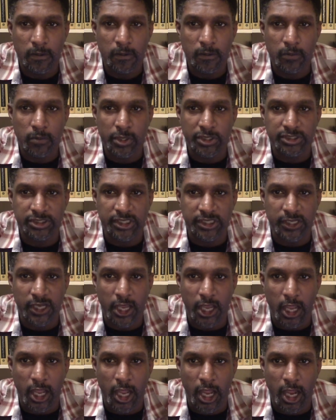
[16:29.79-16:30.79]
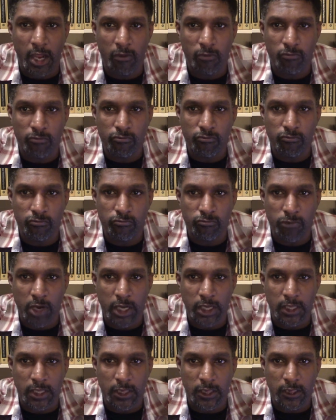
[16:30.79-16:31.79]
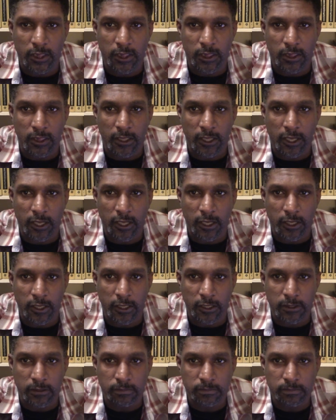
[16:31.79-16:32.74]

was an outright lie.